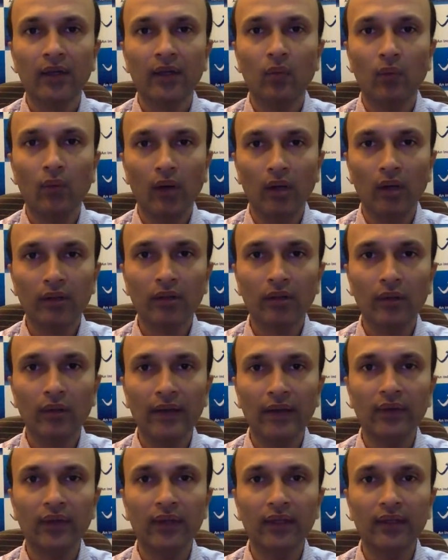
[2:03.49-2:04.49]

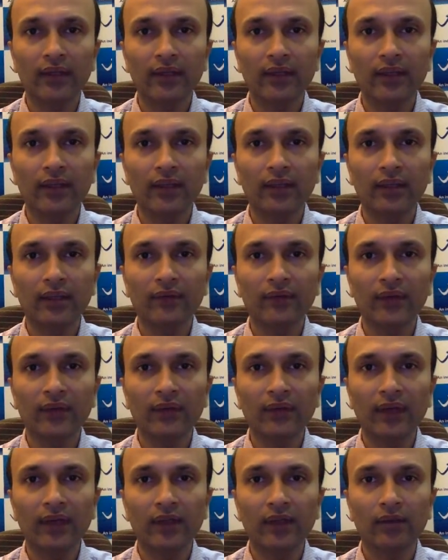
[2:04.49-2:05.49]
whatsoever until Nifty
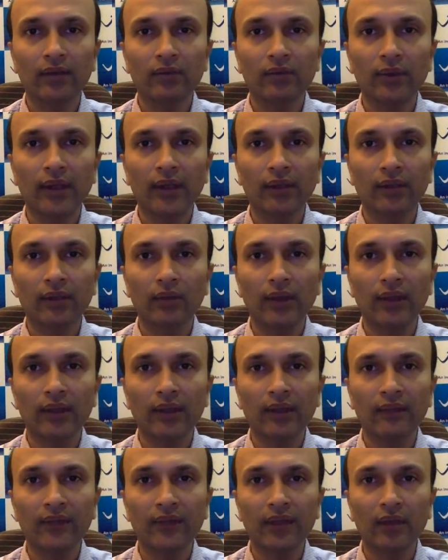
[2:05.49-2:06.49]
went to as low as
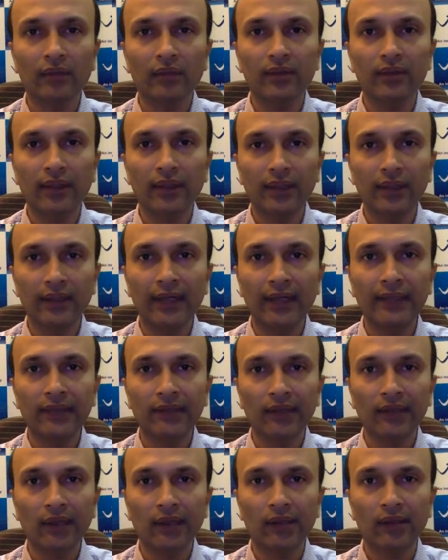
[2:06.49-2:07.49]

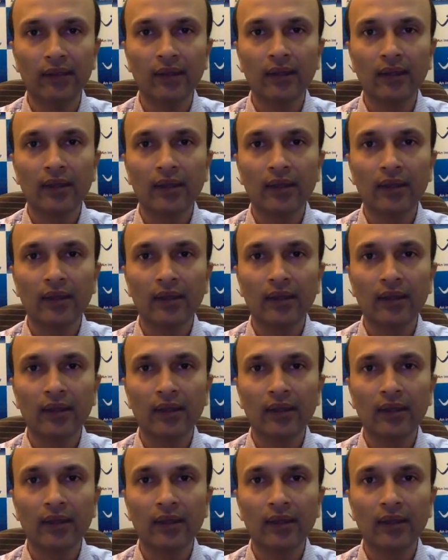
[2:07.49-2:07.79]
11,396.